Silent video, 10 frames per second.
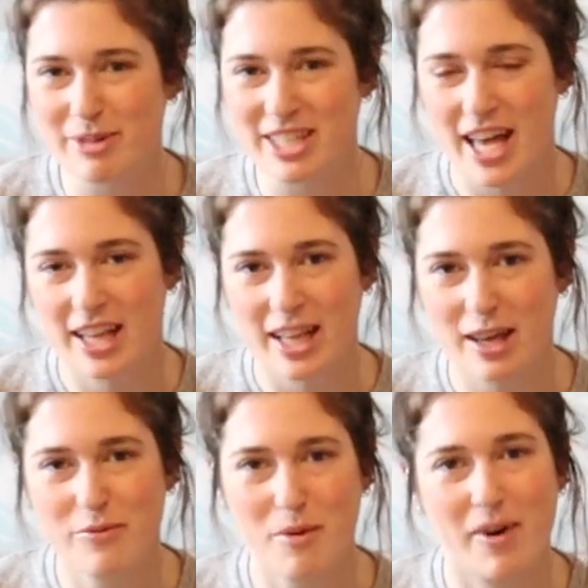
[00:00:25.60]
to be
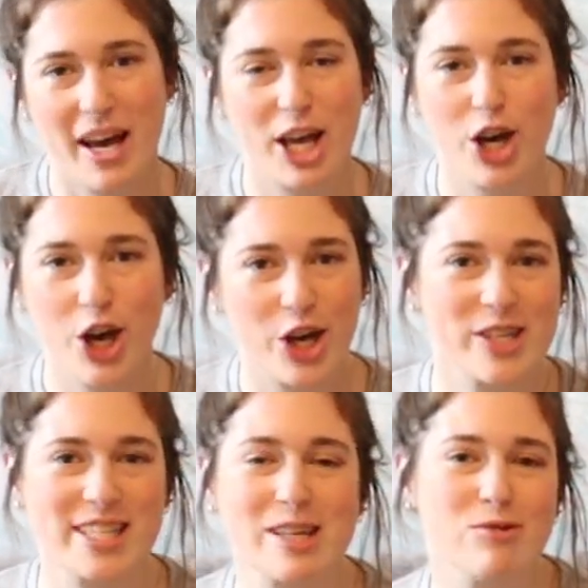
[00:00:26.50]
settling for my
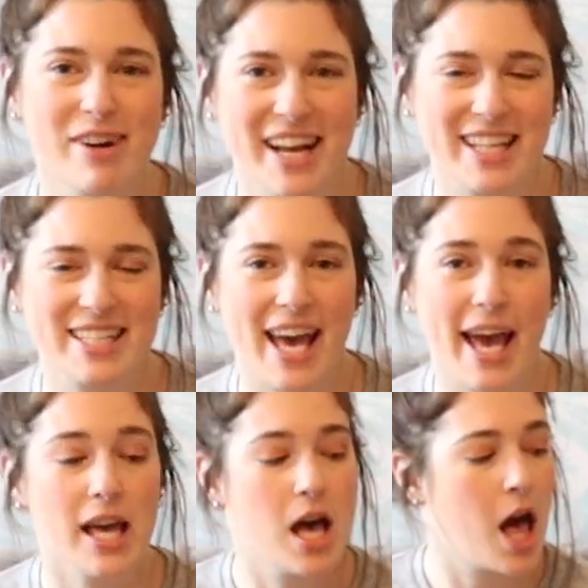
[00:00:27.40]
cozy rainy
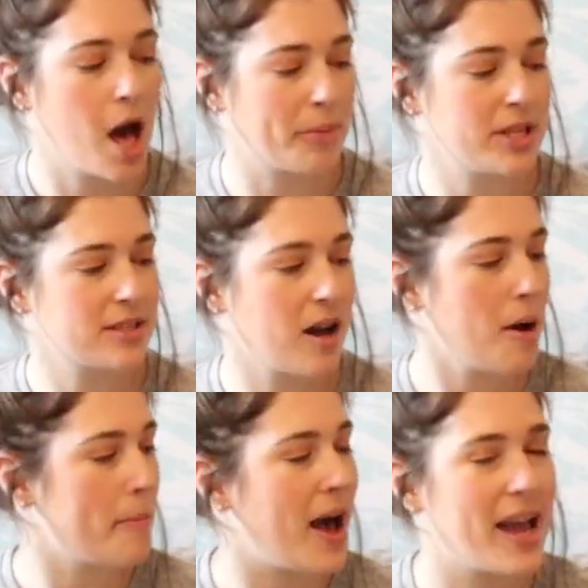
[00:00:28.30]
day. I'm going to
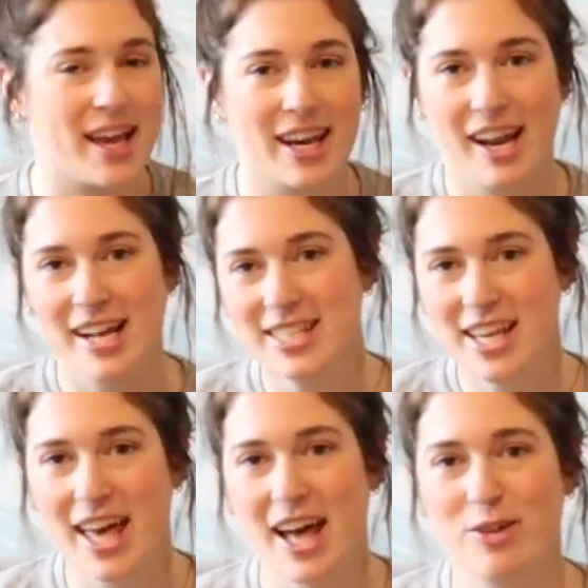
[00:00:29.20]
start by
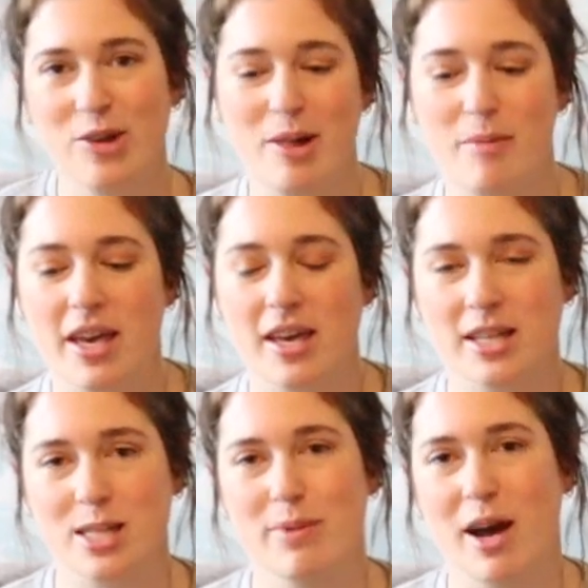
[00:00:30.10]
lighting a candle and making
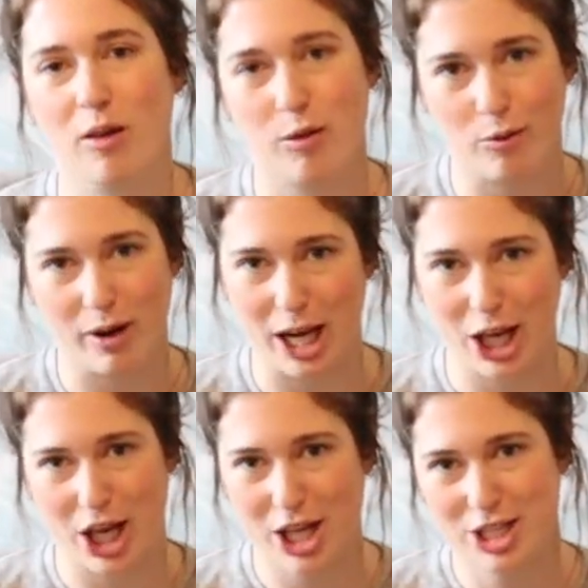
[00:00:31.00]
it smell really
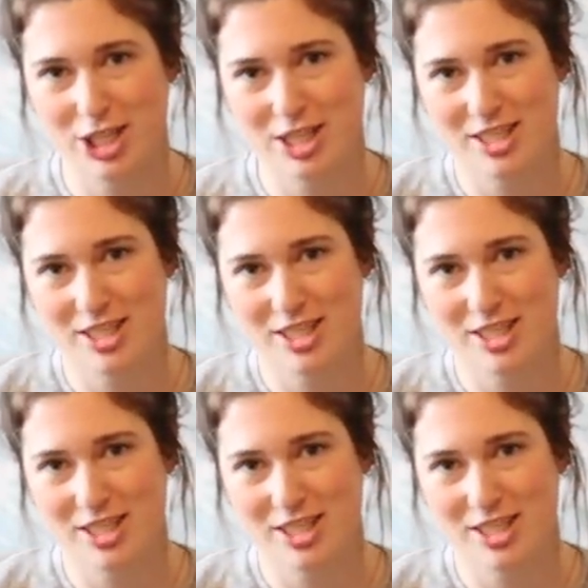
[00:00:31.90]
good.